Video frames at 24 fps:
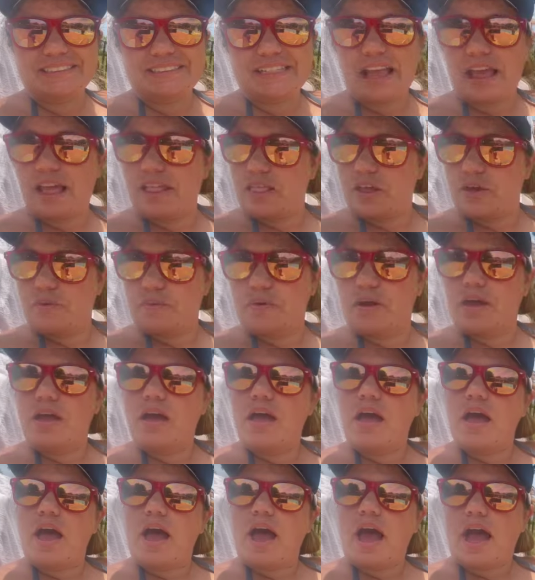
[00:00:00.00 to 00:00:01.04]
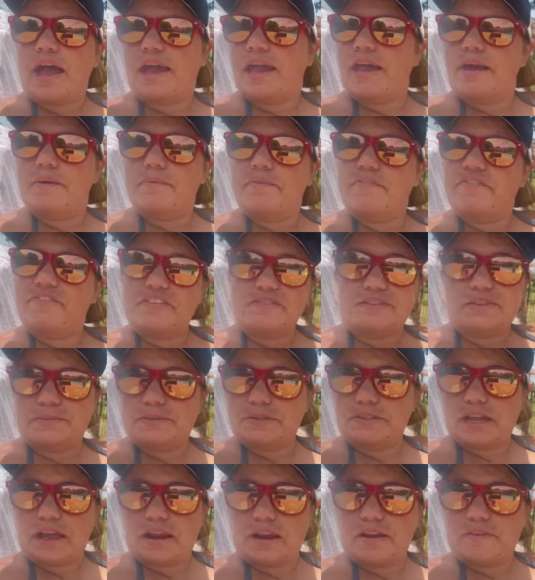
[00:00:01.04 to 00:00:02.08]
Hello, I am
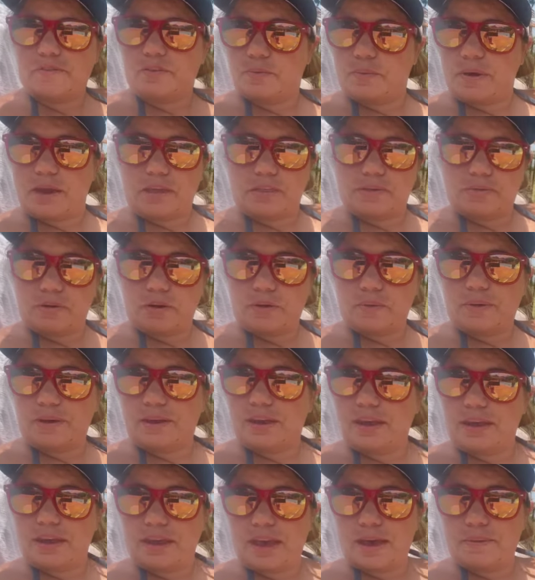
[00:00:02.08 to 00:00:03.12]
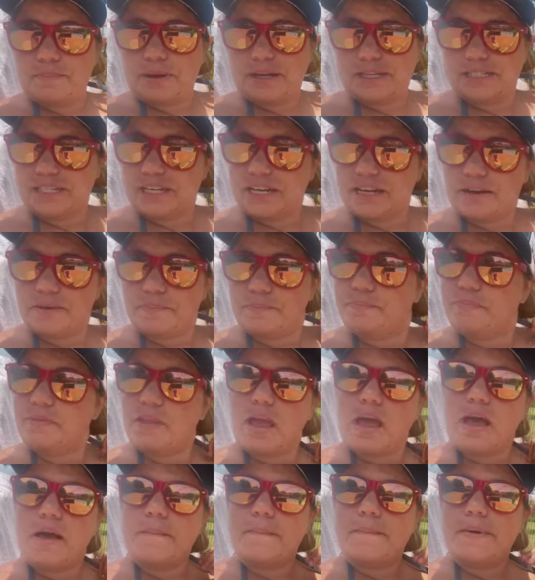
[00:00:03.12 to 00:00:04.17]
50% of the way through Kink Camp Hunted
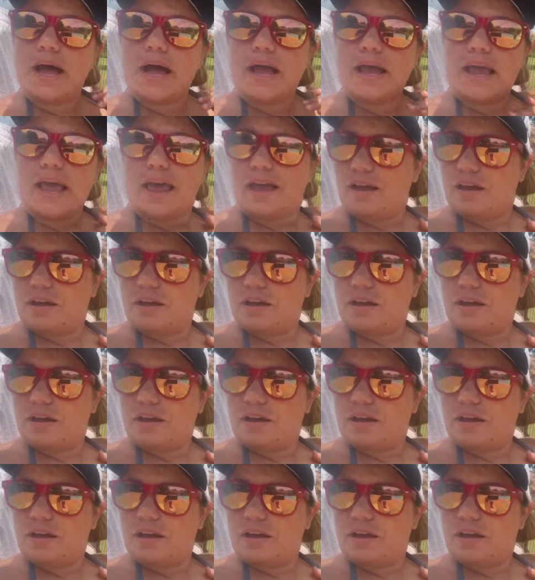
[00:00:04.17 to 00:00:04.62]
by A.